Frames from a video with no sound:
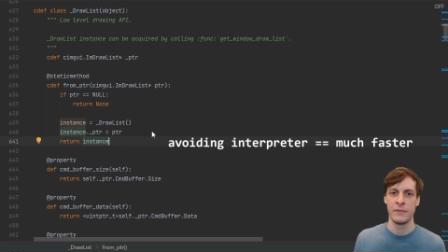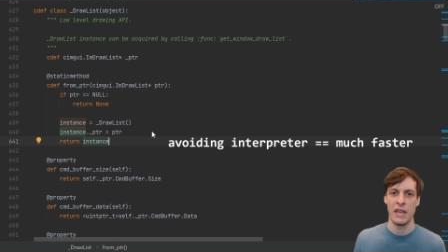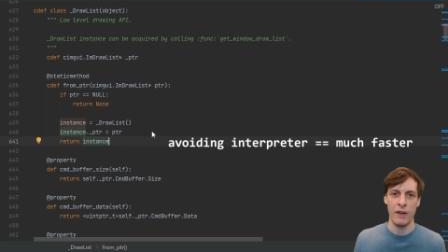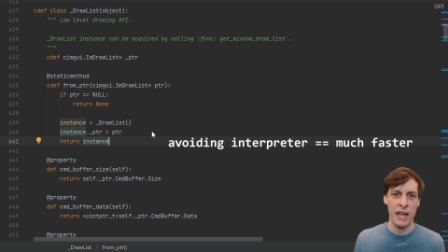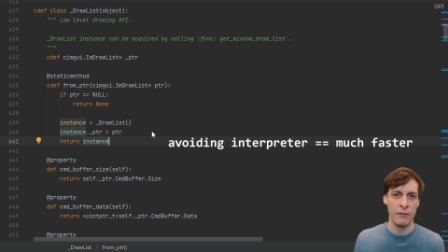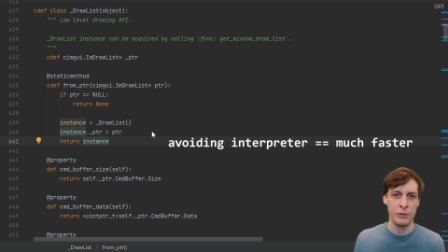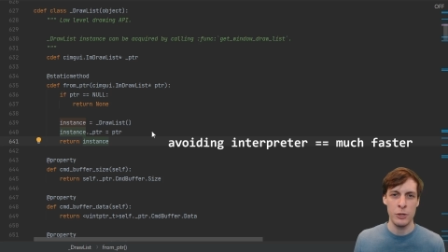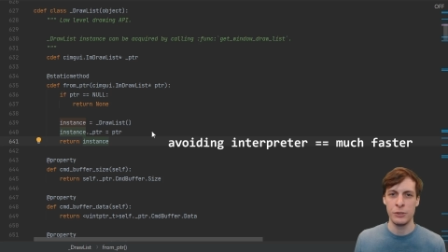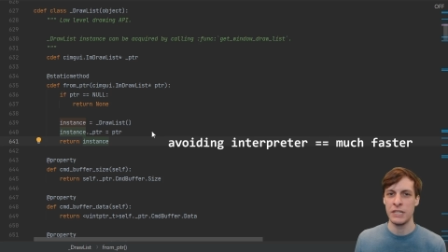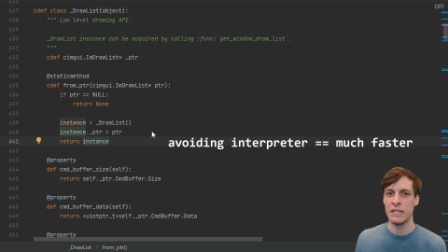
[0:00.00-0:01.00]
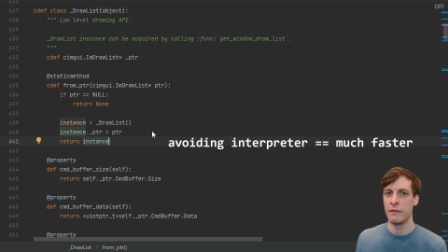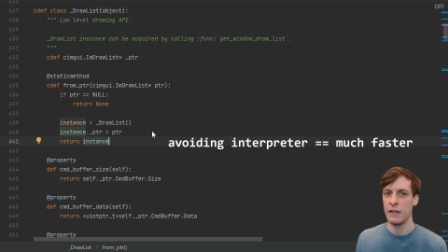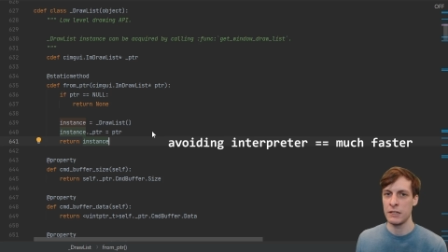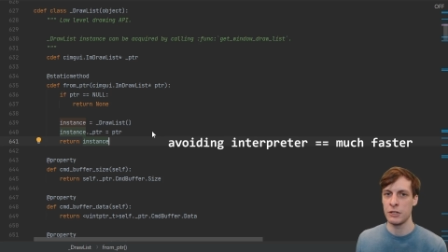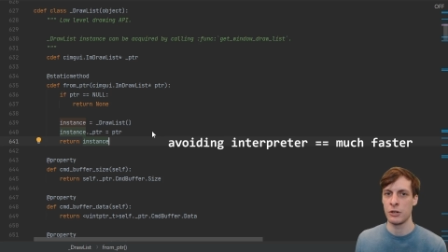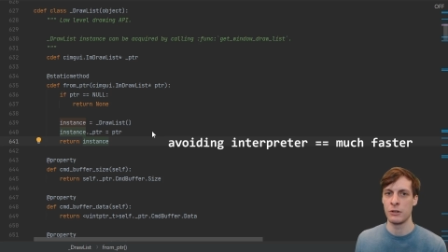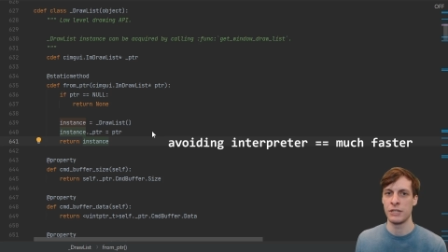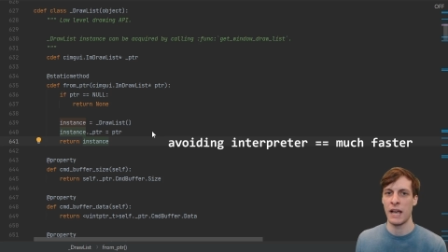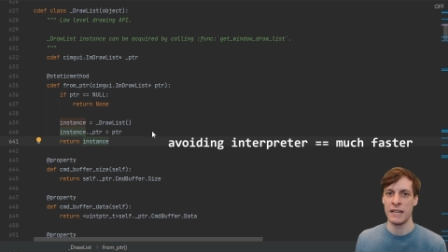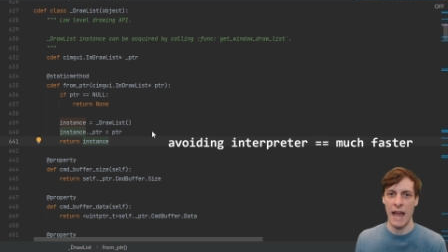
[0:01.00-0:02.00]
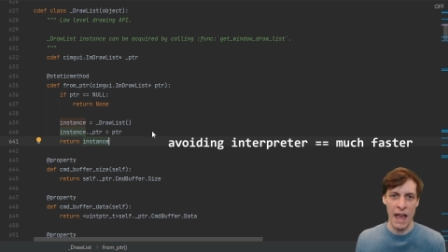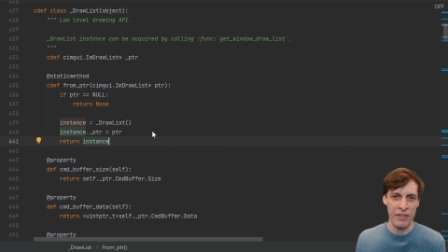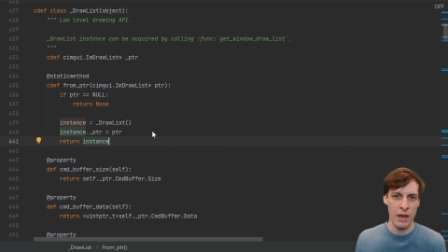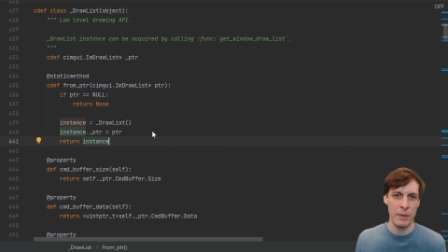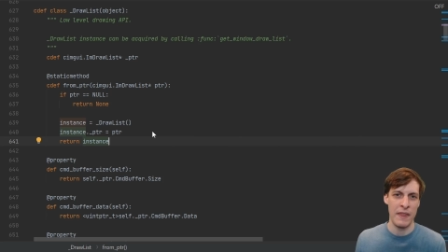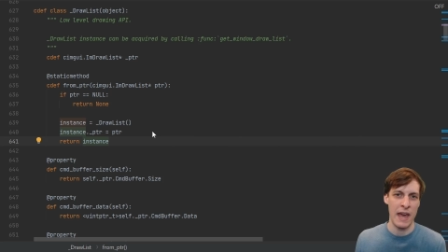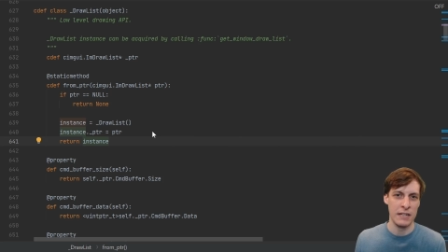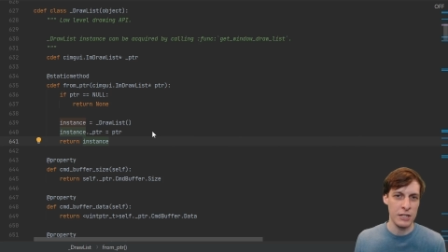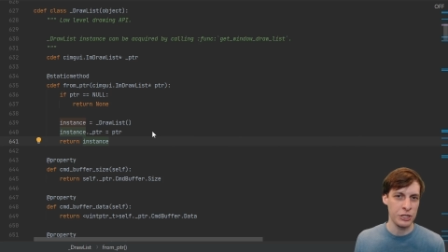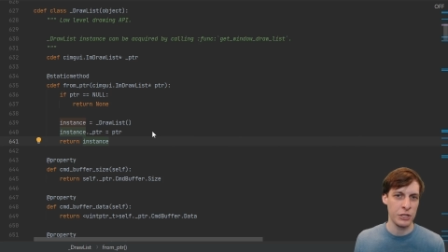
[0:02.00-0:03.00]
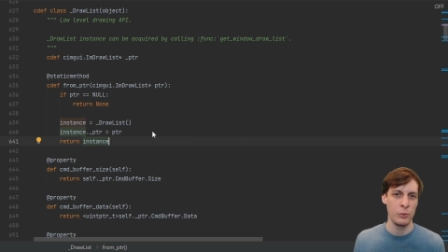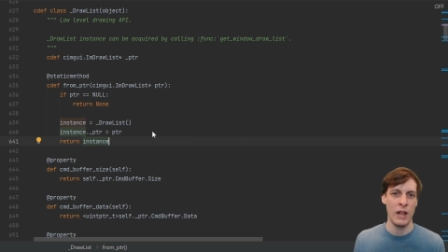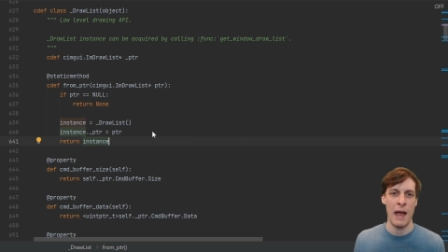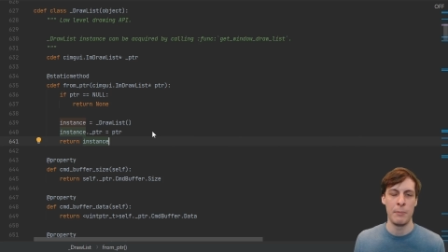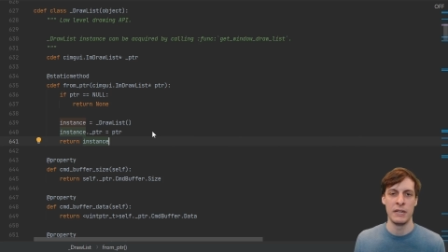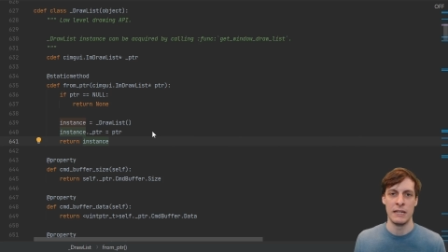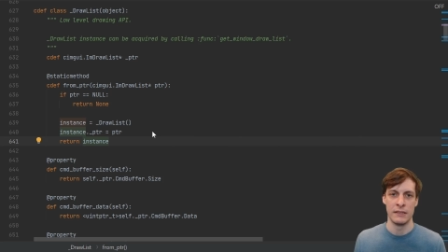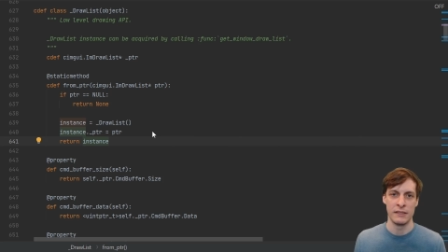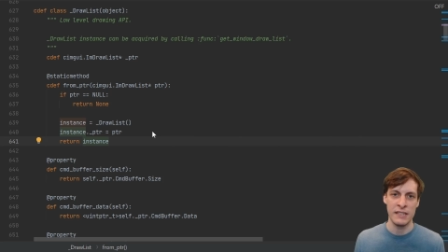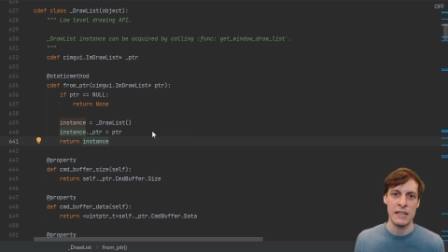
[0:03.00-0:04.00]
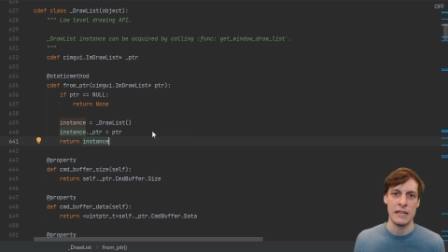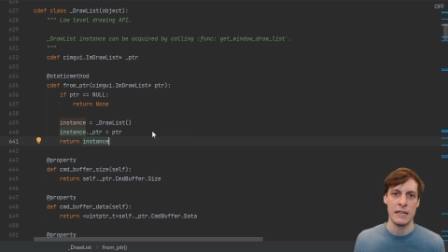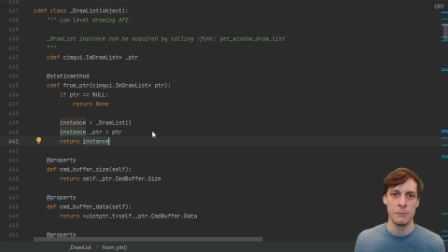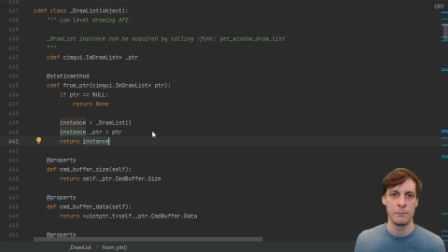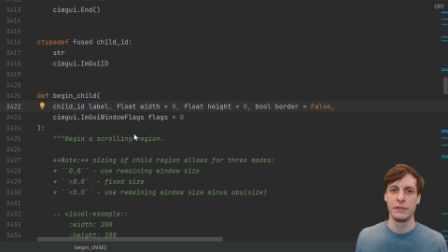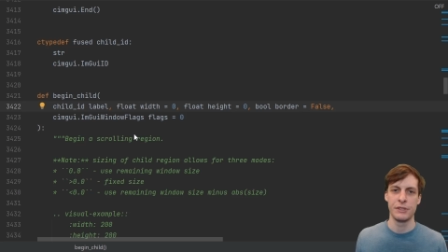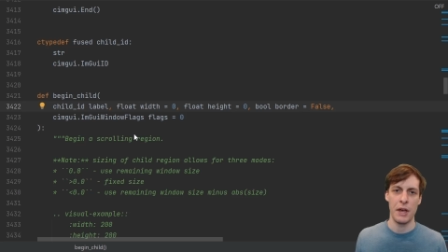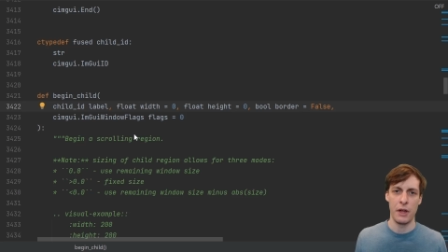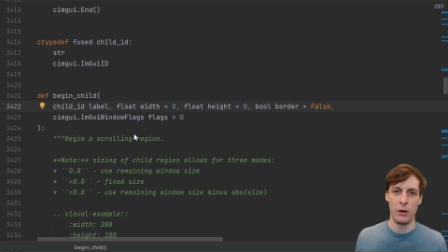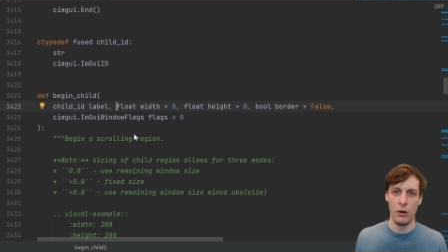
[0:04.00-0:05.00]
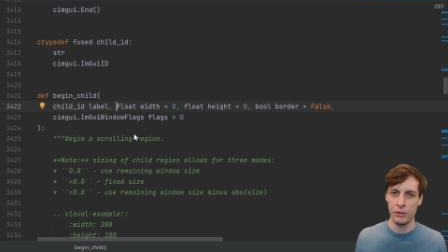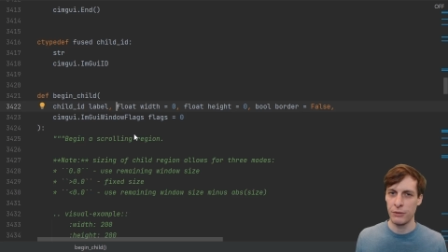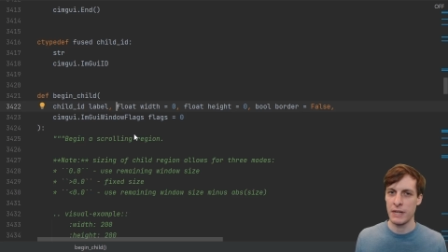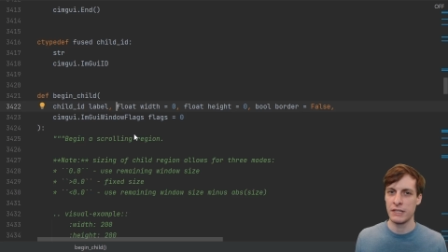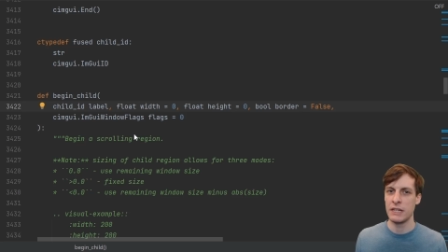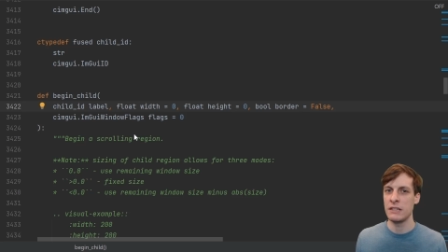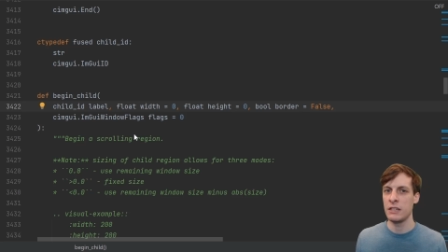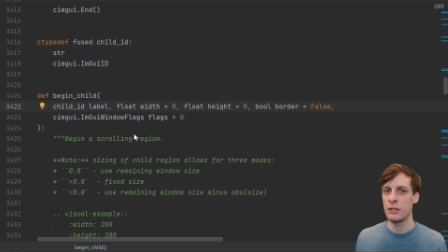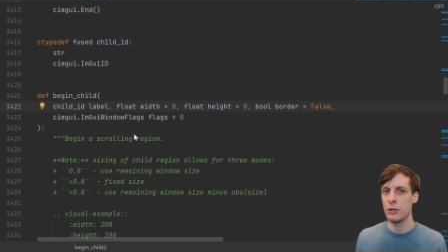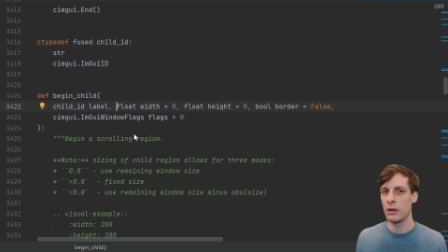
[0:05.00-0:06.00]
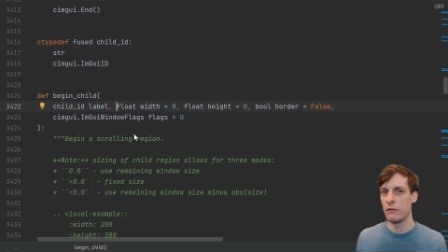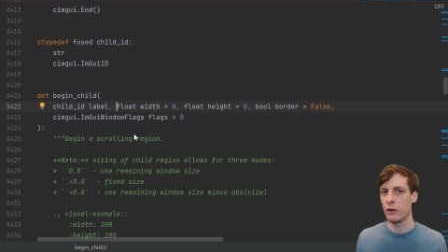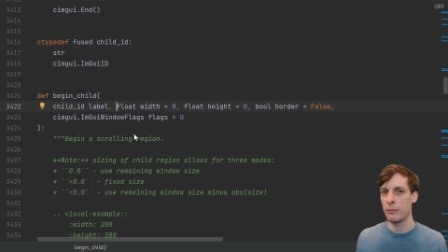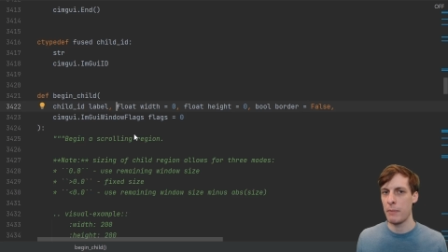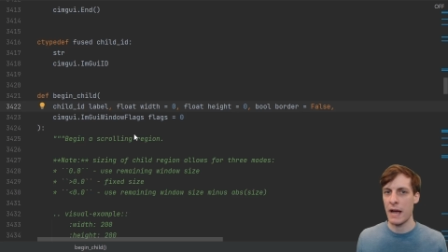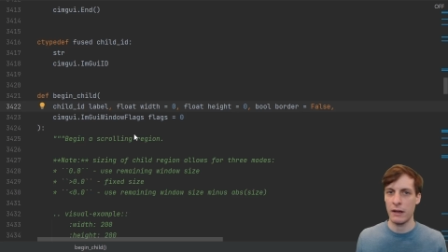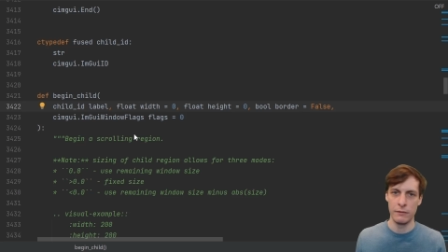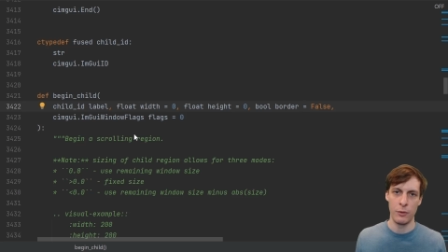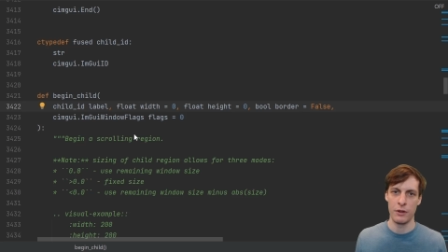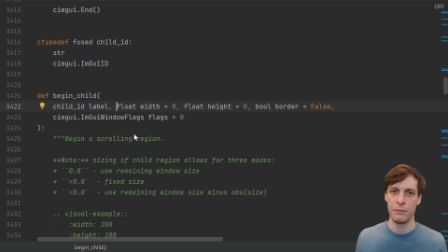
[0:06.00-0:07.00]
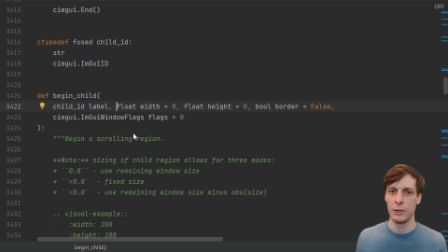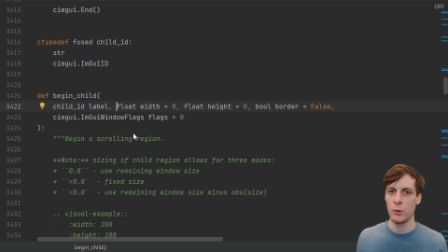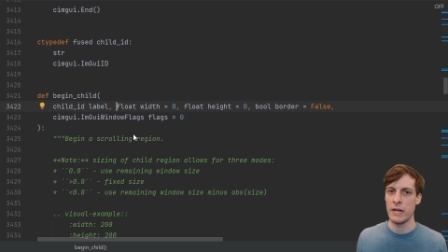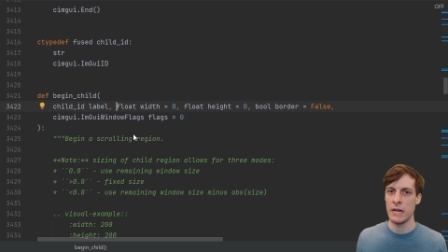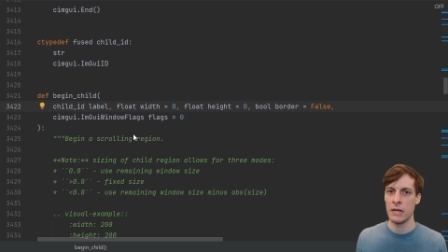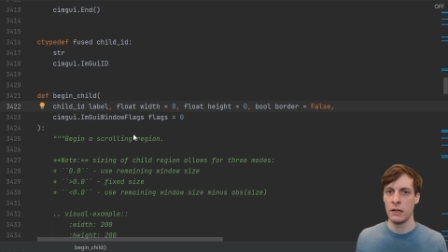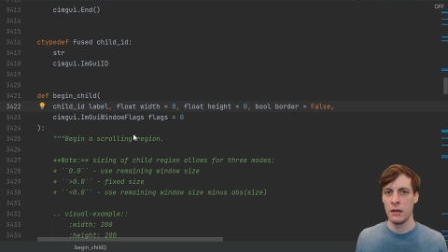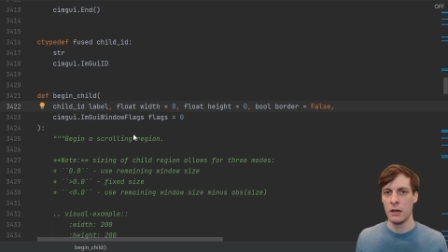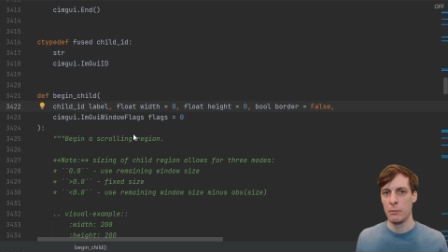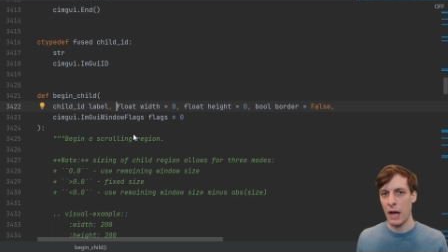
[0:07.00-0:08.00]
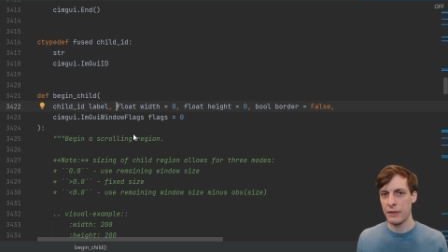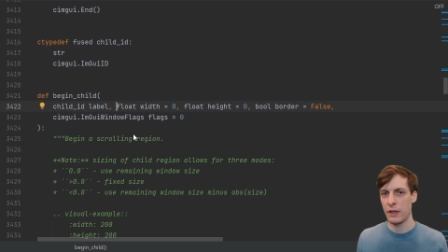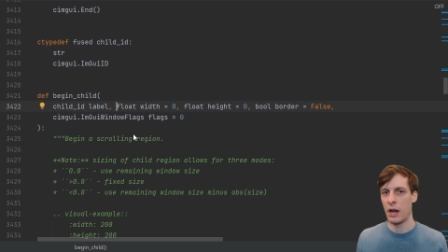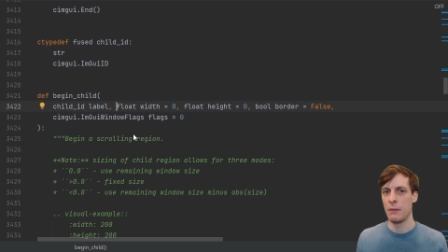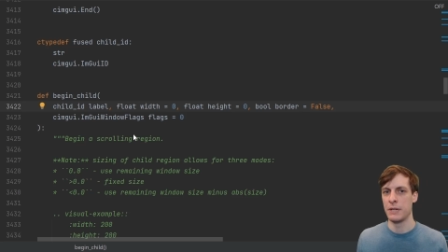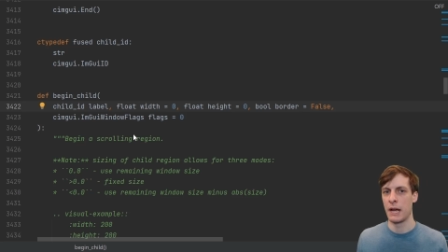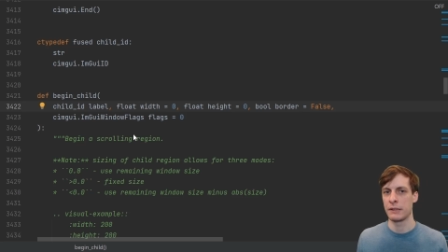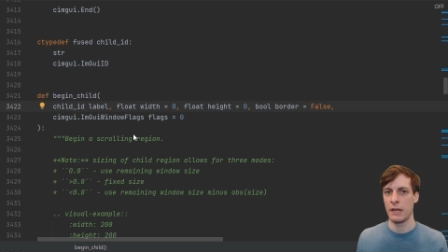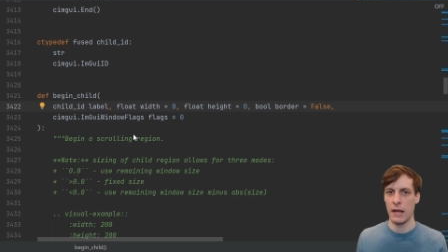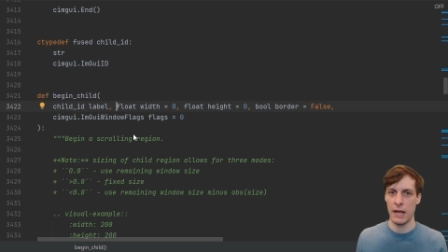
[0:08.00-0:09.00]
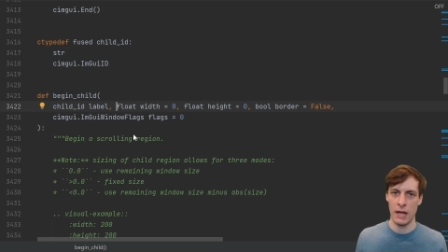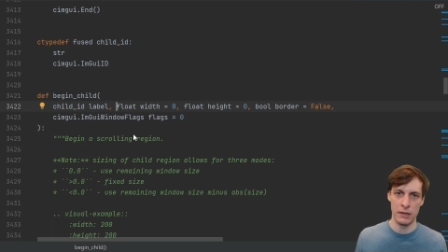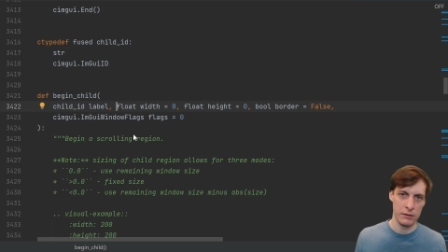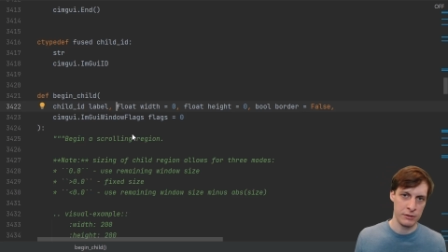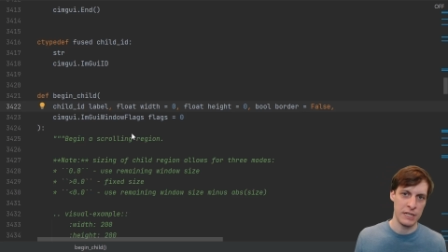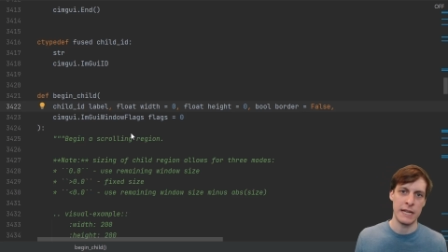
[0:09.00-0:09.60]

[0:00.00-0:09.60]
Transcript: If I have two CDEF integers, I can add them and that addition will happen in C. Cython also makes it easy to convert back and forth between Python objects and C